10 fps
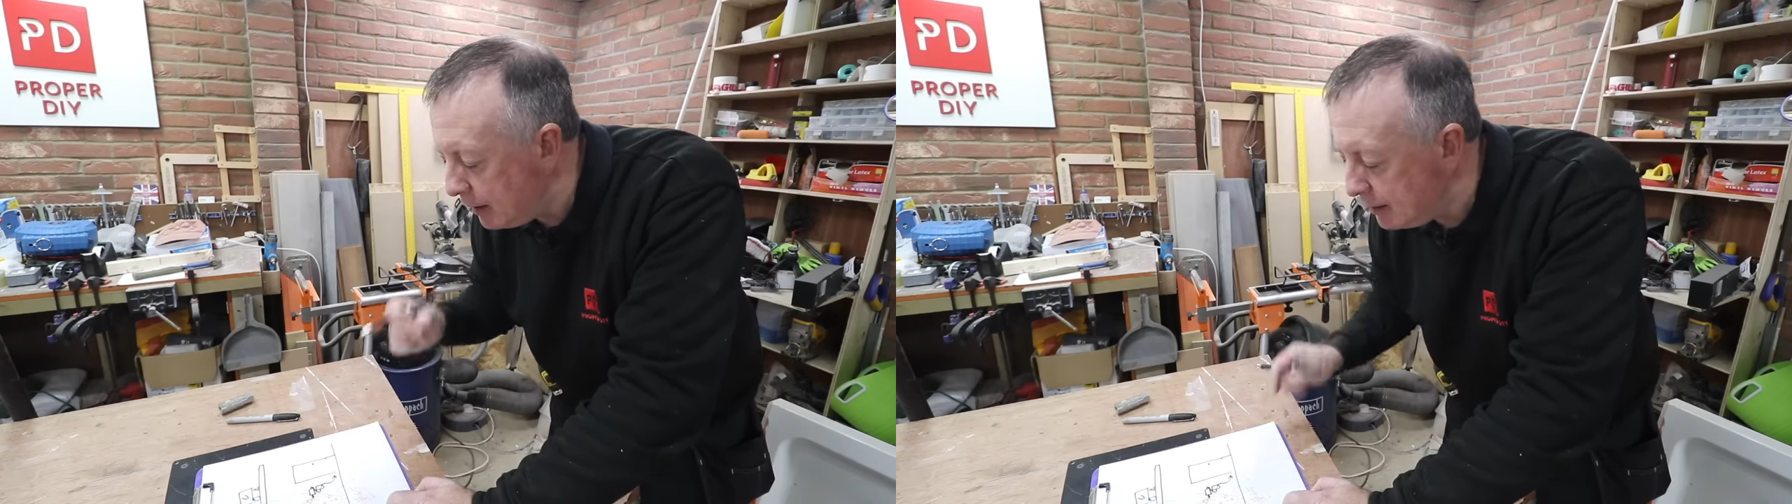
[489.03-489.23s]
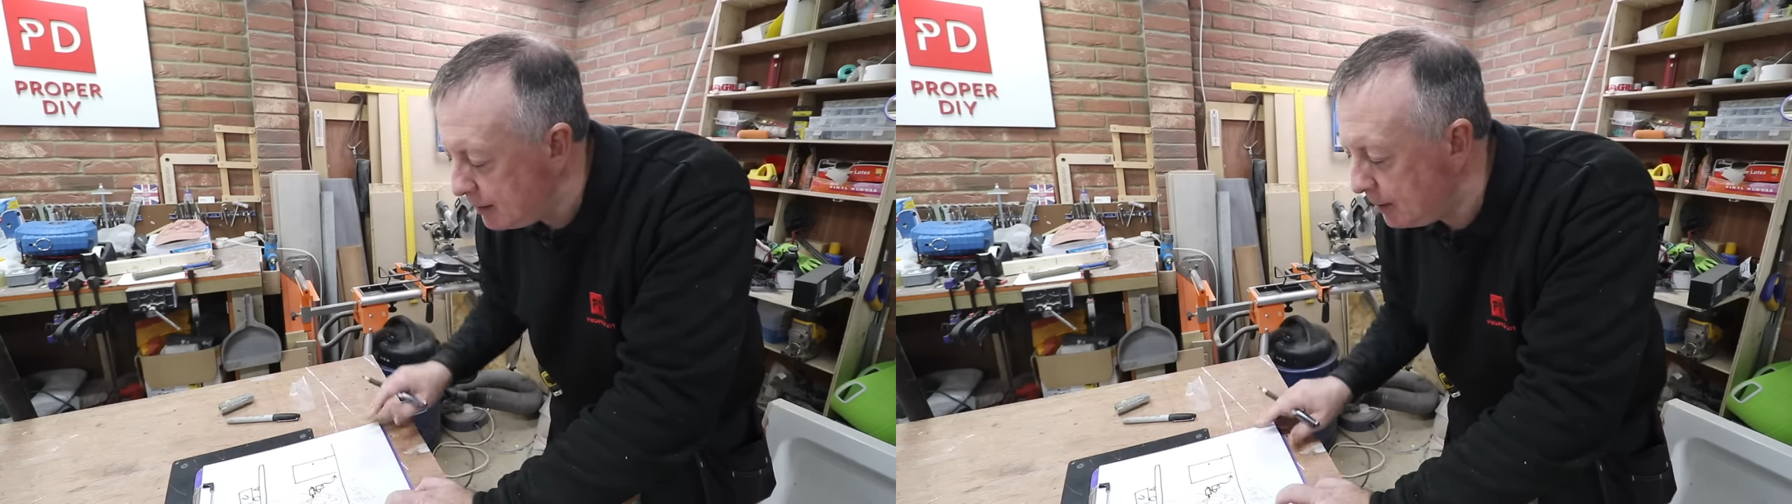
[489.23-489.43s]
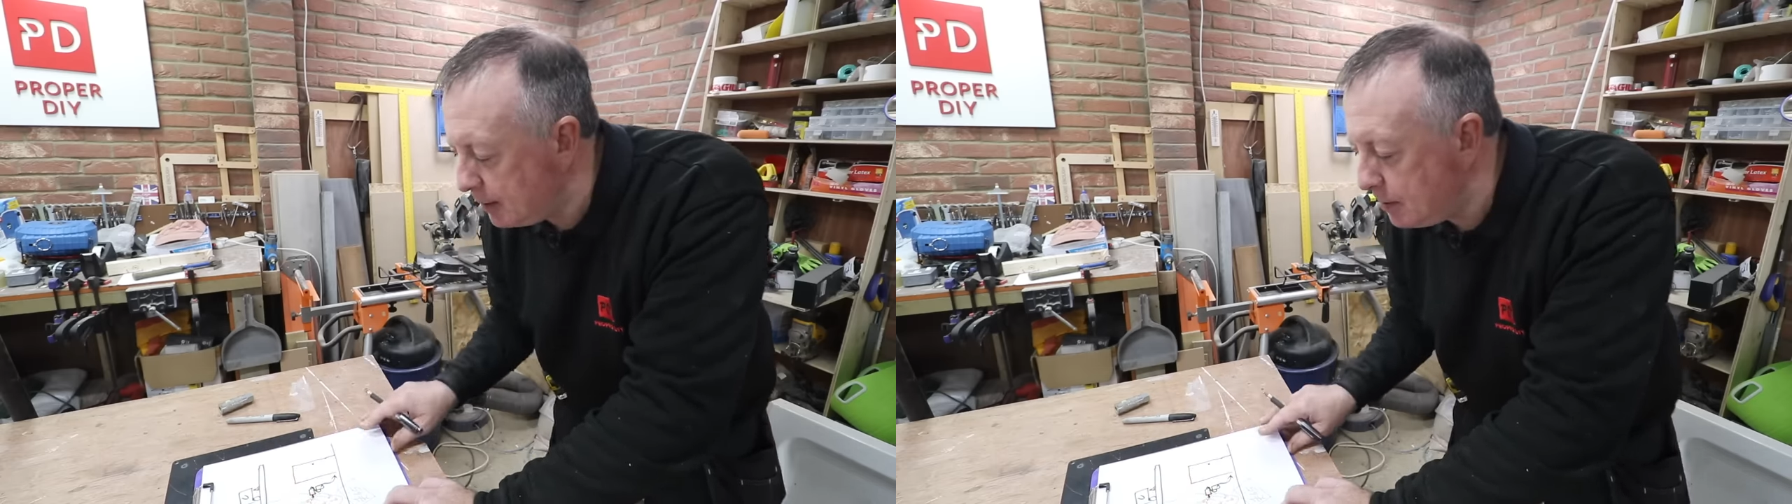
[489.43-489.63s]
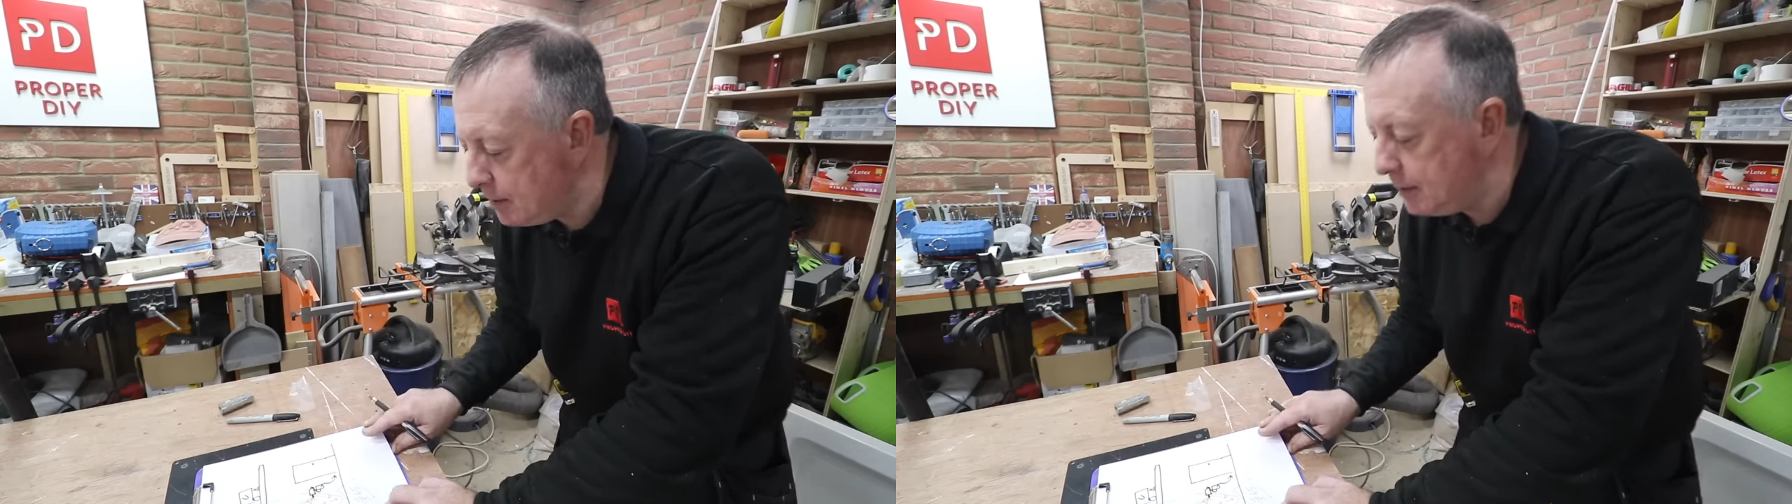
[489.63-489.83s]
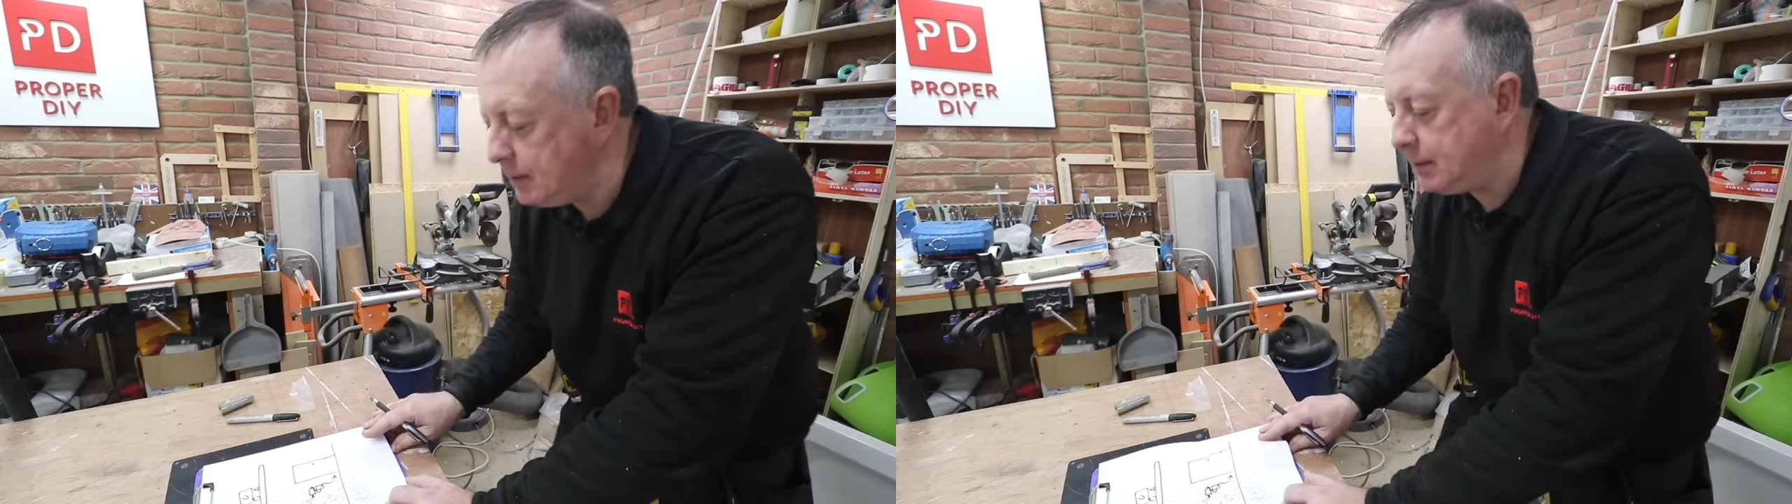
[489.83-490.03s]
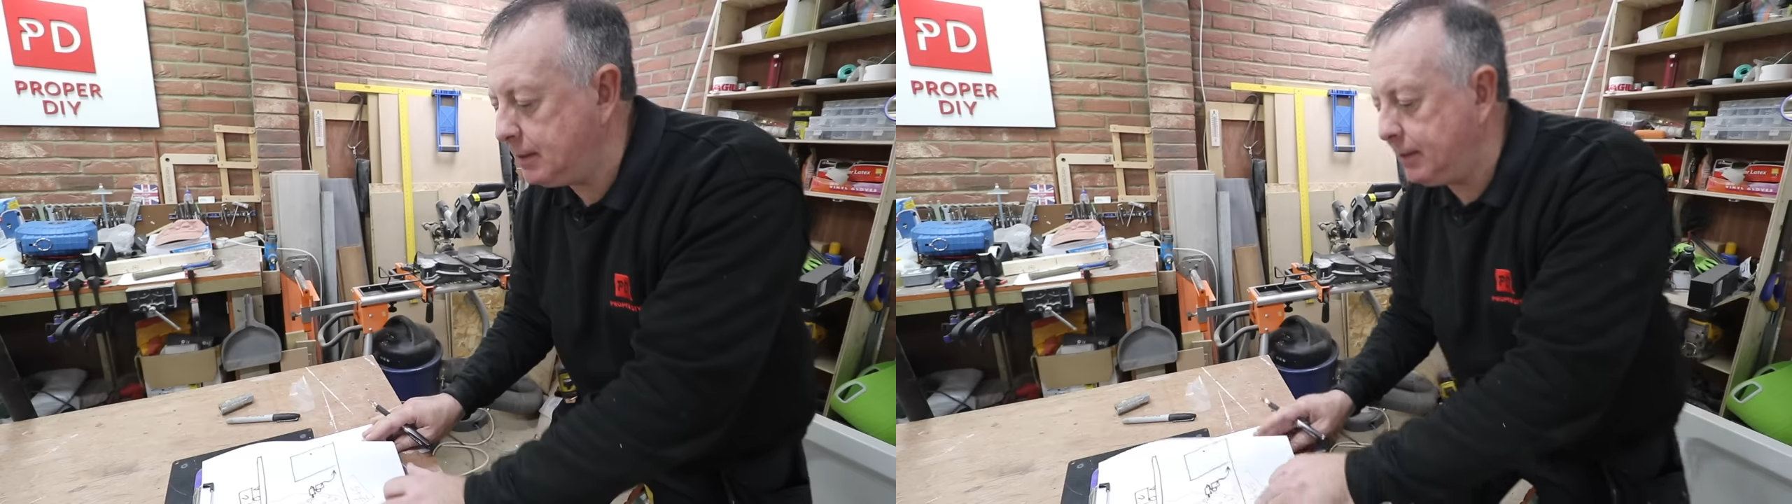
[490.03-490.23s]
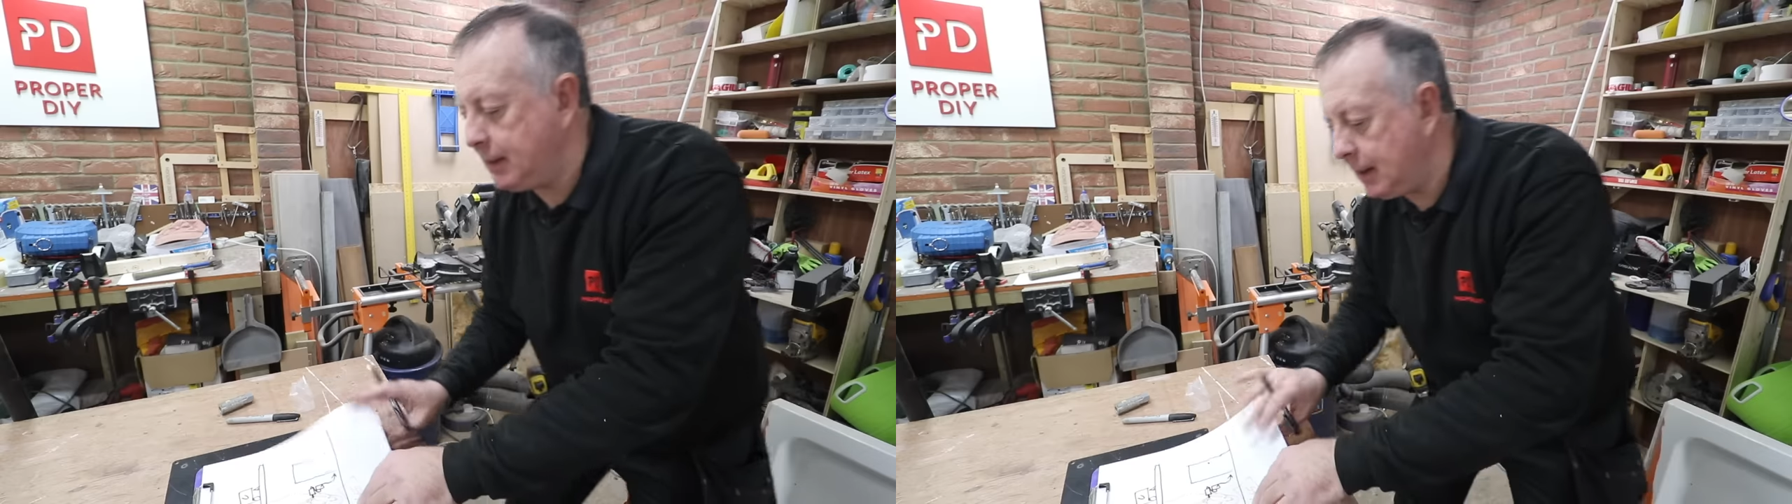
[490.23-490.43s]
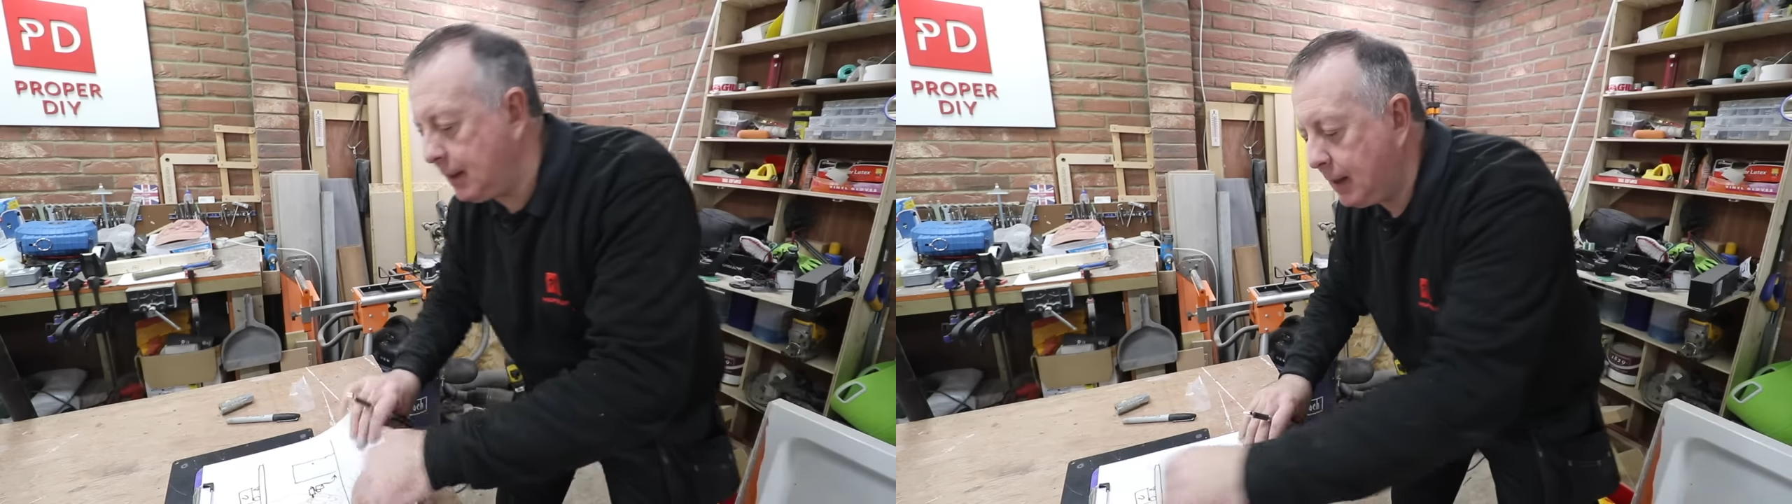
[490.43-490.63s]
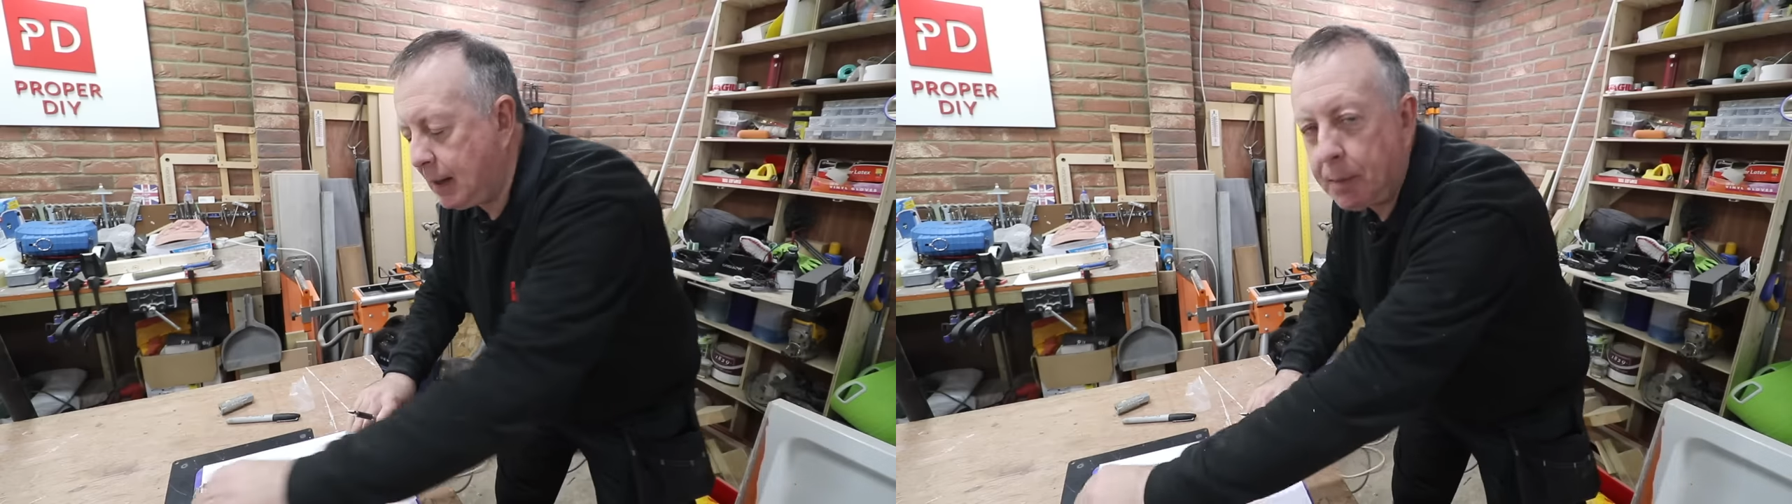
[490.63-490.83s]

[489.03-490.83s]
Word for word: So I thought there